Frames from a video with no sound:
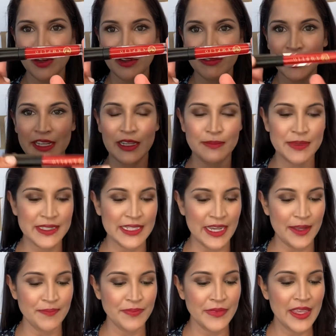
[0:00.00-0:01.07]
Red Lip Stay.
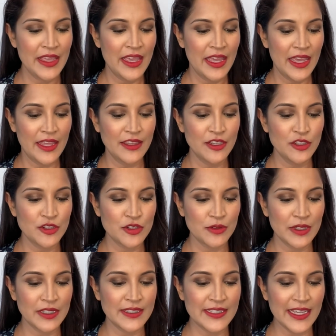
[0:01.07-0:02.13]
And then you do
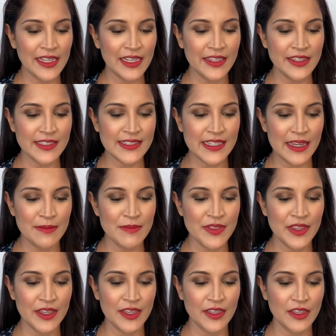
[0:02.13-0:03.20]
exactly the same
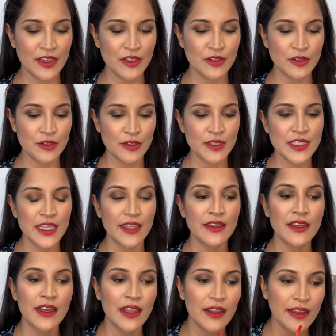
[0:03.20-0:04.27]
thing. You take the
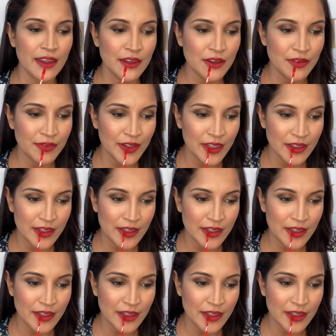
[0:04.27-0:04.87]
color and you fill in your